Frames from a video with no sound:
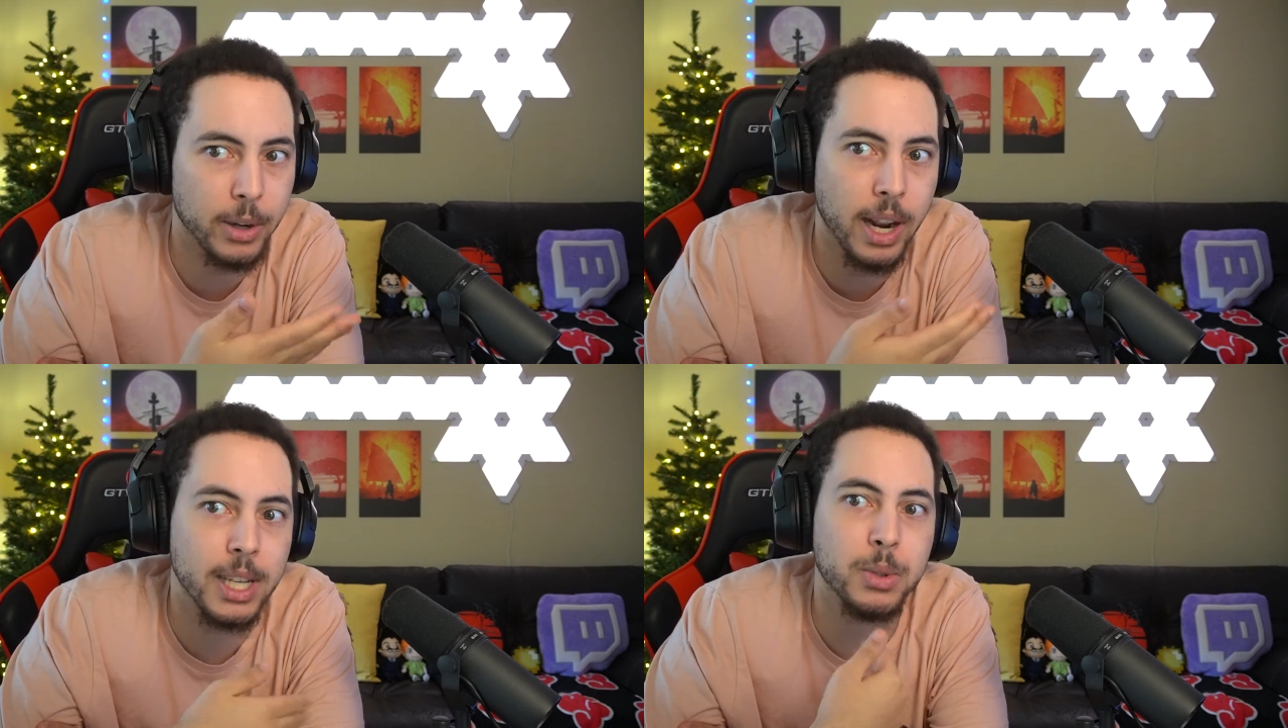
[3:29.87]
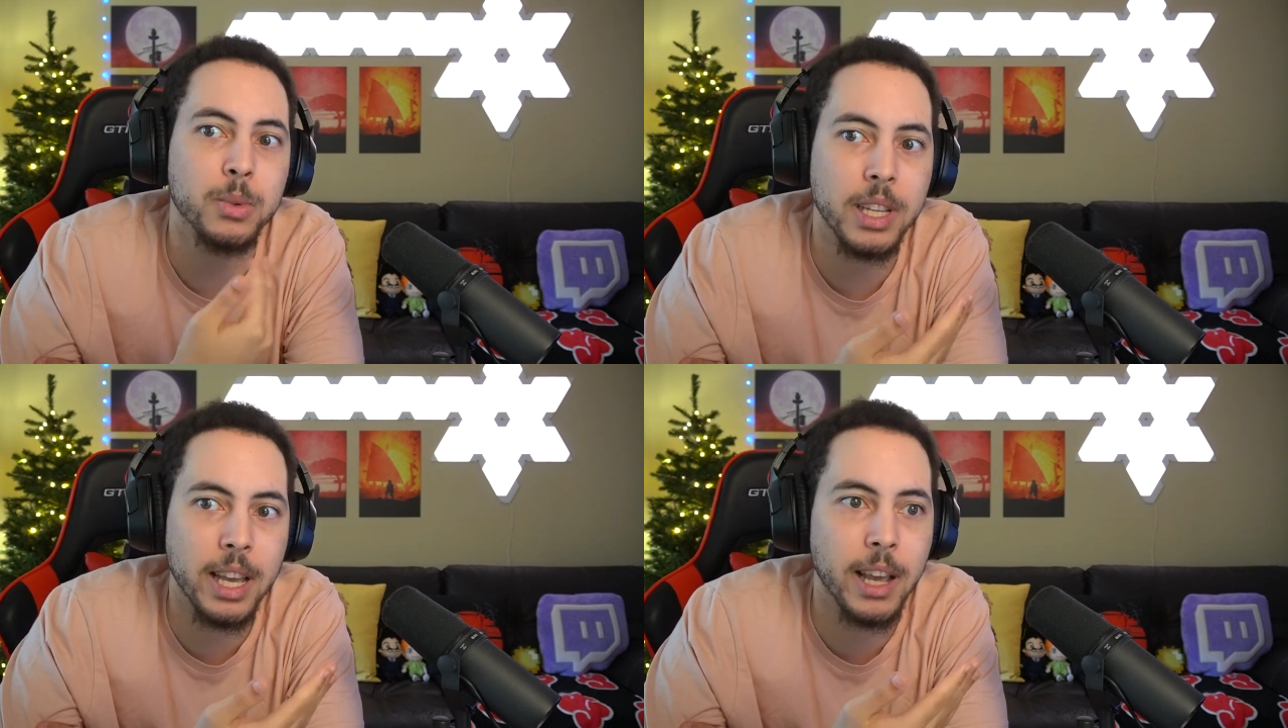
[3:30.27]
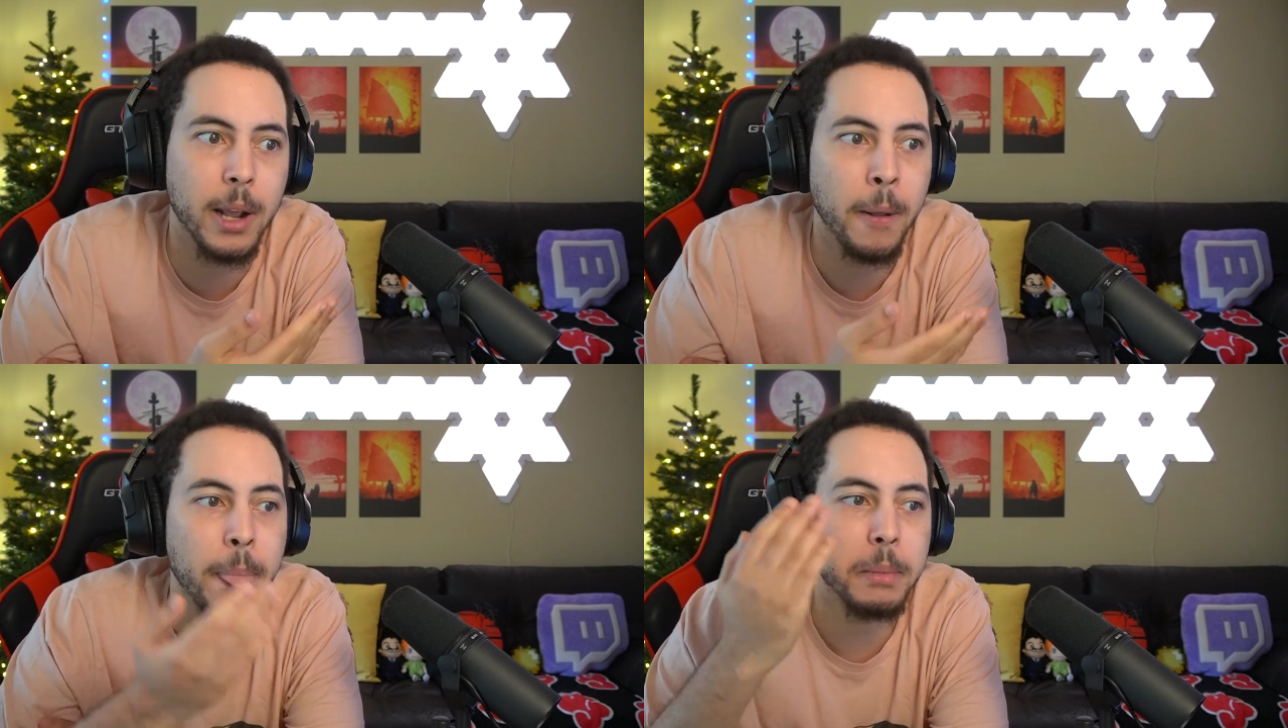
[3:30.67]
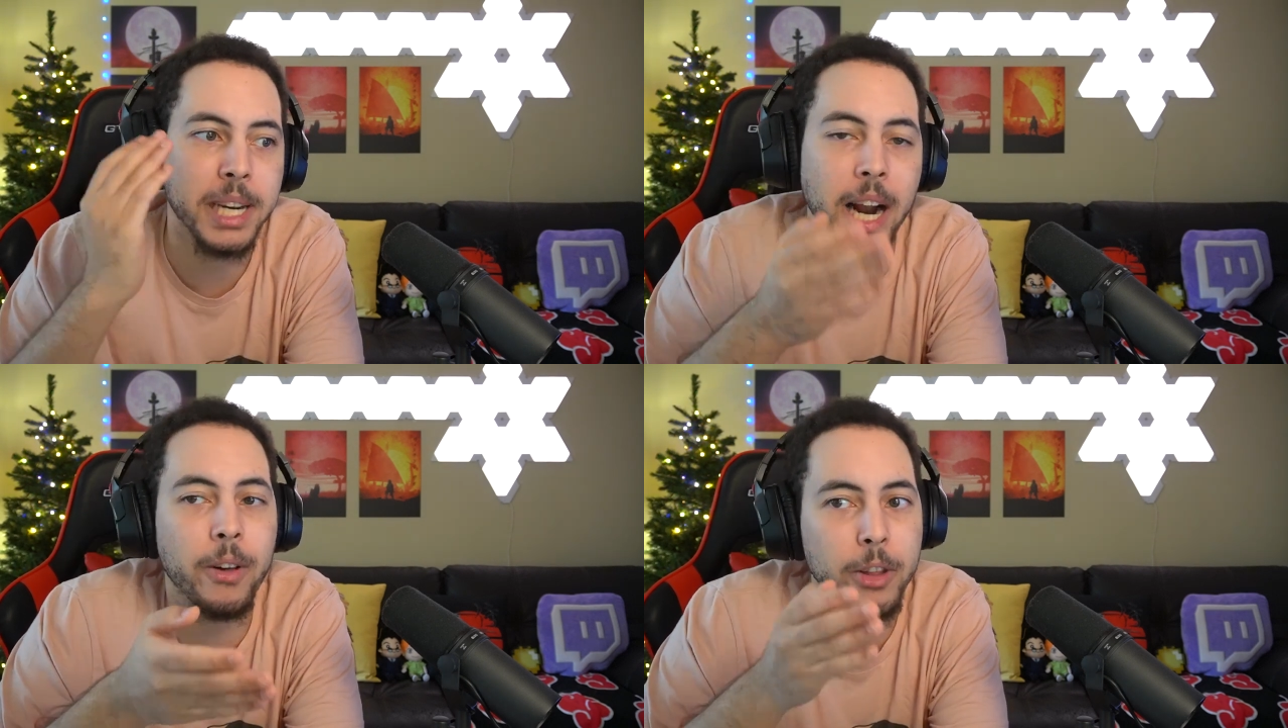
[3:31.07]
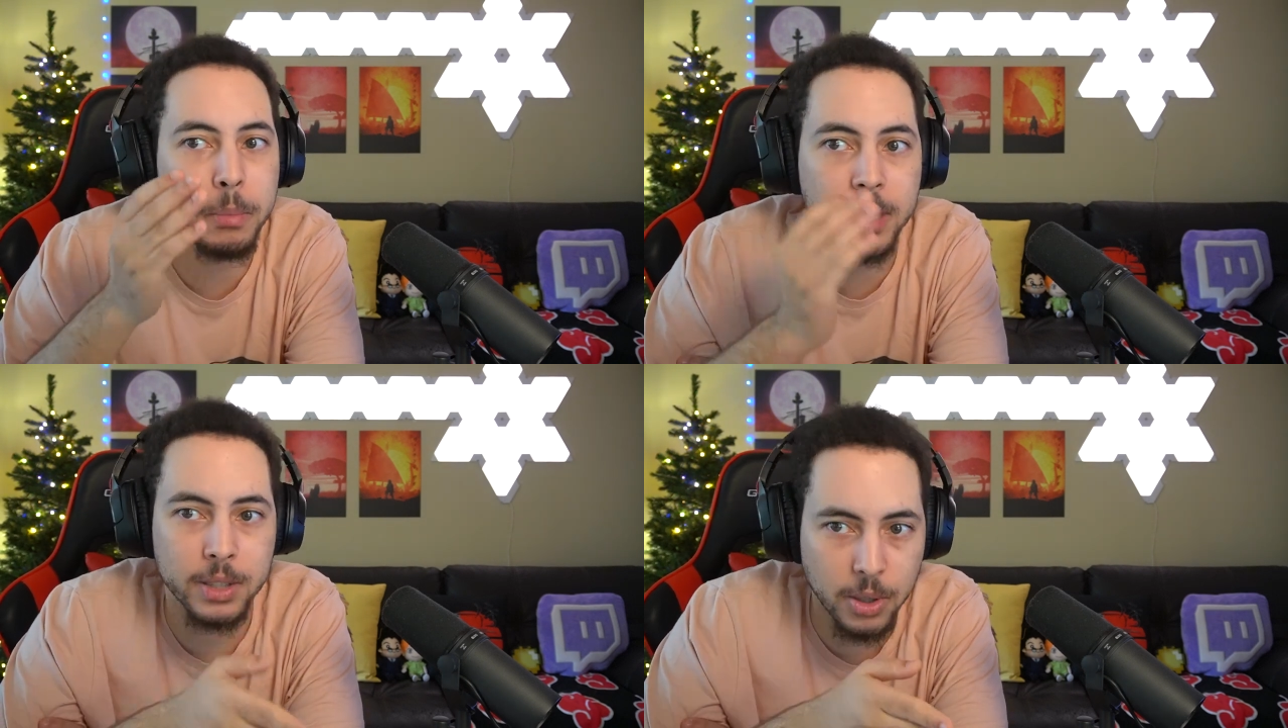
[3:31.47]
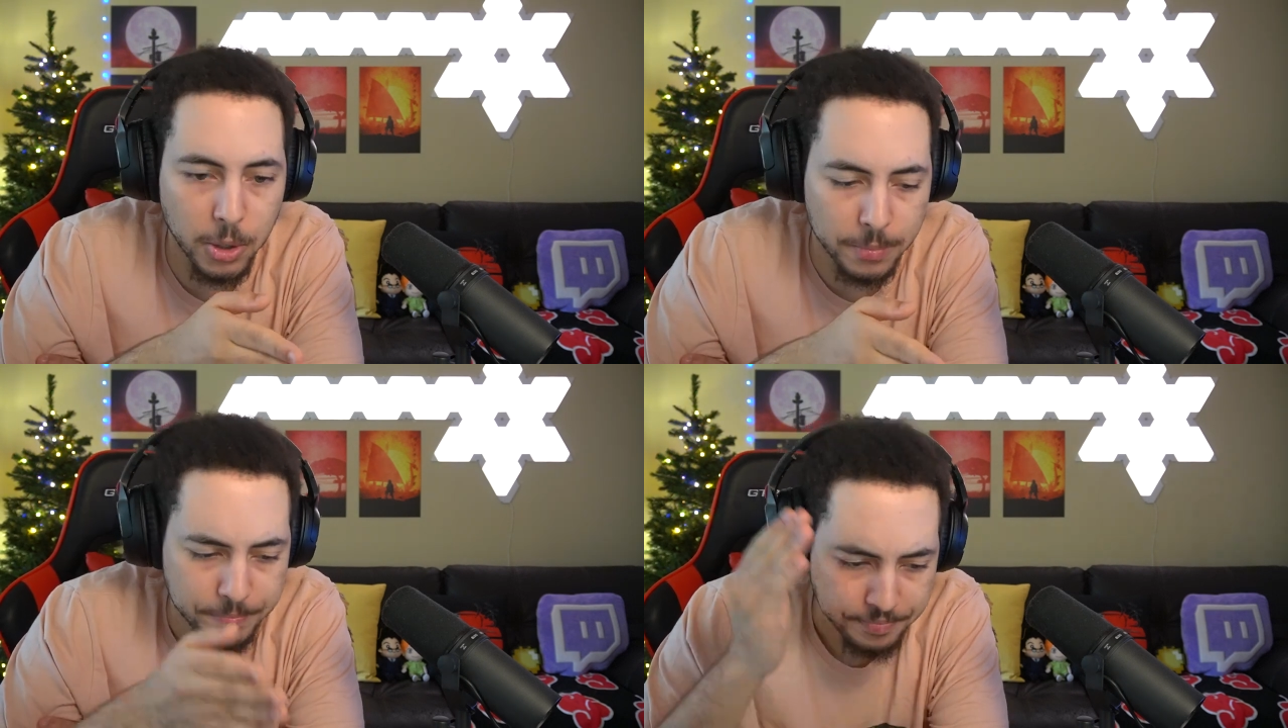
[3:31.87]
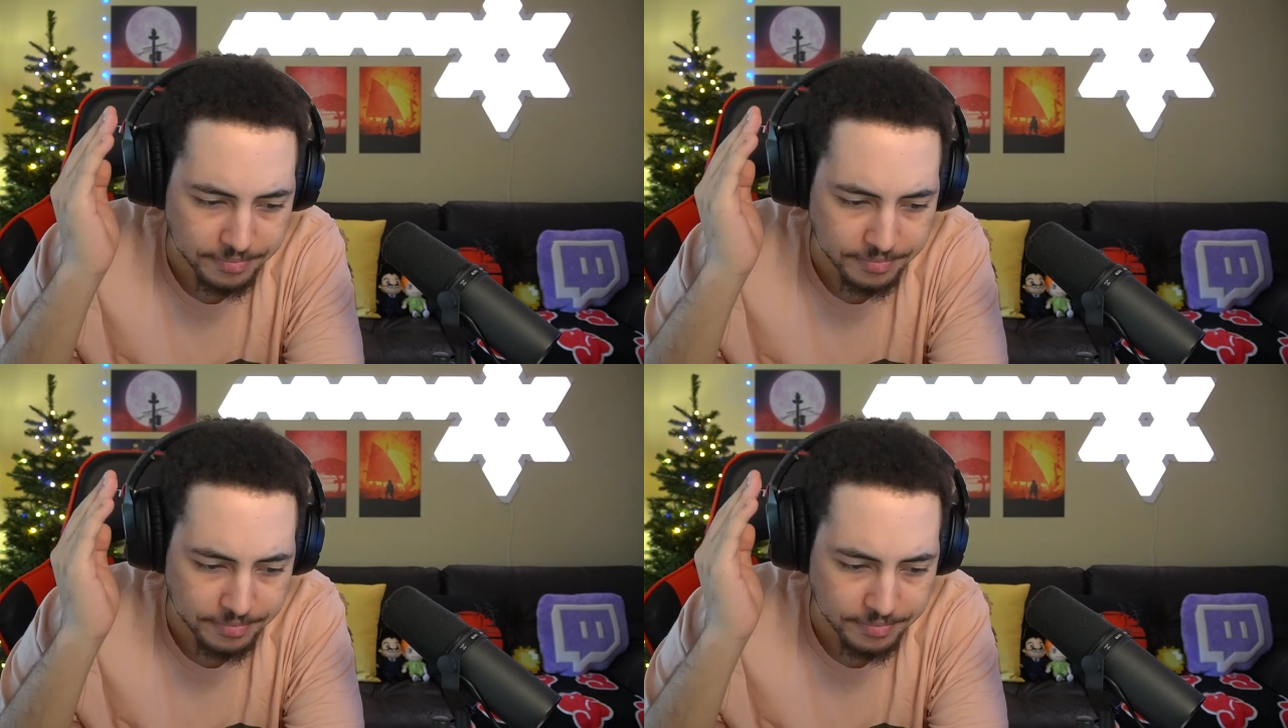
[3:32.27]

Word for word: your high school day. But now that I'm an adult,